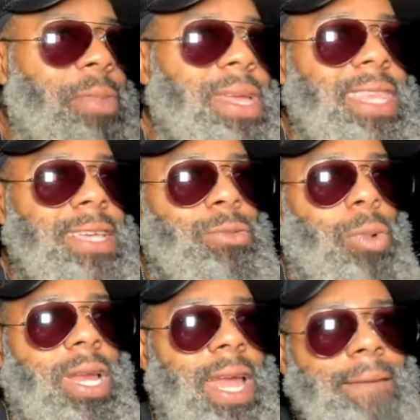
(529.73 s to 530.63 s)
things are
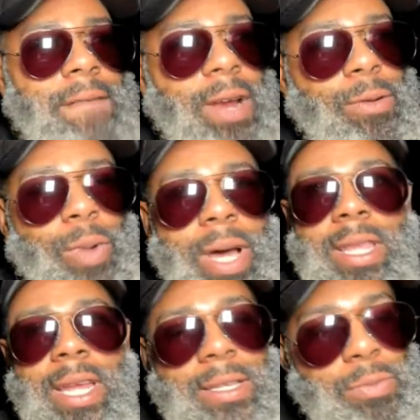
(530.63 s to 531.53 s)
working out very well.
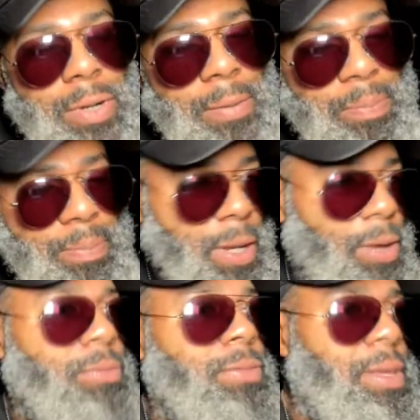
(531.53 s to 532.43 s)
And I just want to,
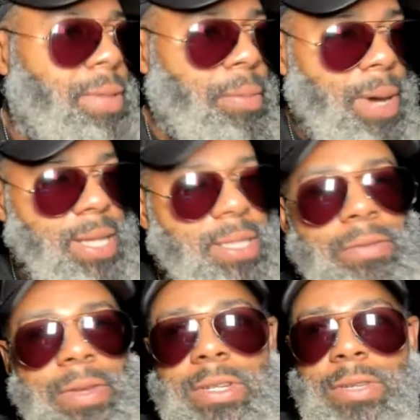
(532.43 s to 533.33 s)
keep that positive
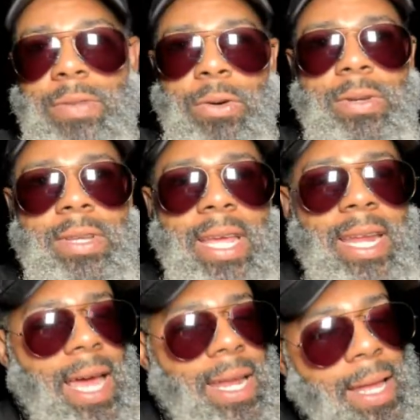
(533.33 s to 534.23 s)
energy flowing. And I
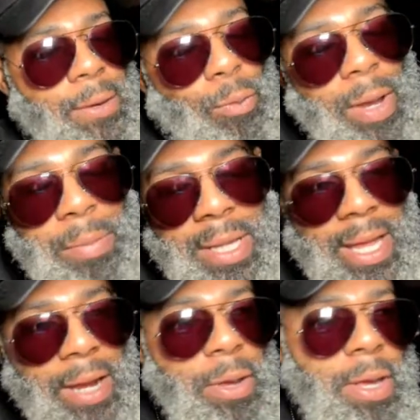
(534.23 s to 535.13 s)
got a lot of women
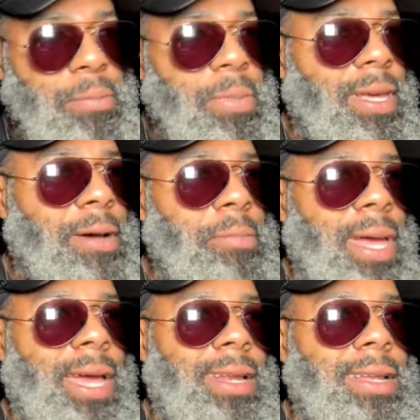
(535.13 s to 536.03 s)
that are hitting me up,
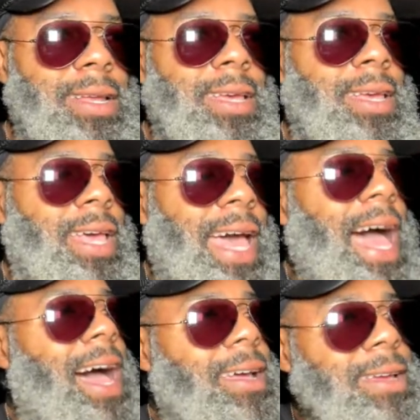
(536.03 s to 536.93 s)
man.
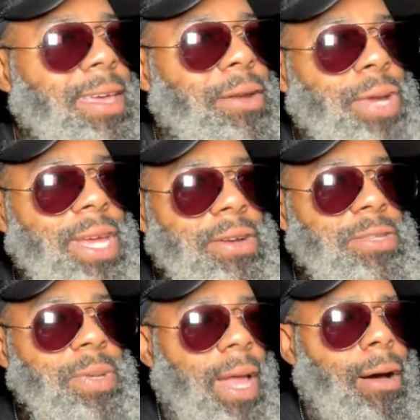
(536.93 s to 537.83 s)
I couldn't get on here and
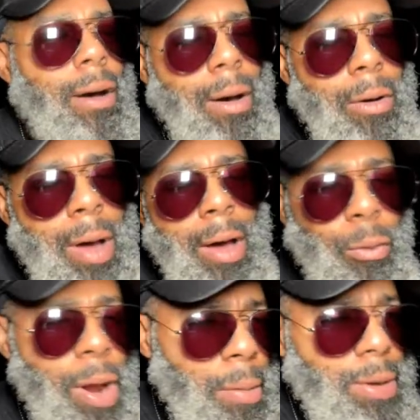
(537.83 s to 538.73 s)
just be like, oh,
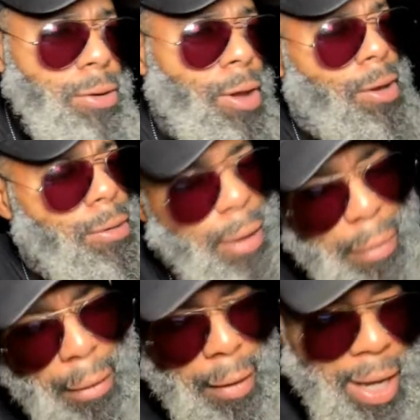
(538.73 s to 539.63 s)
women are,
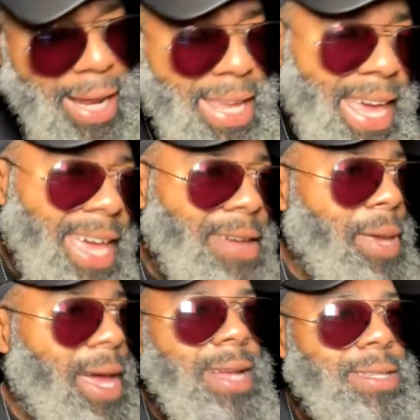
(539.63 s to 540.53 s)
oh, I can't, man. I got